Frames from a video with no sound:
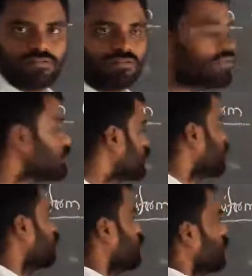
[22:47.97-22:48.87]

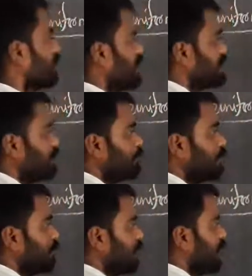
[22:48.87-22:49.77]
So that simply
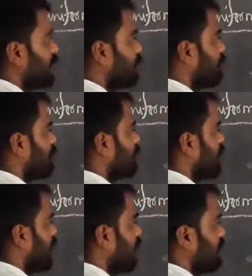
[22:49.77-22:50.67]
we can represent
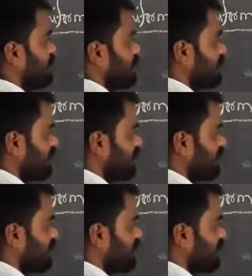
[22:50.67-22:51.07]
like this.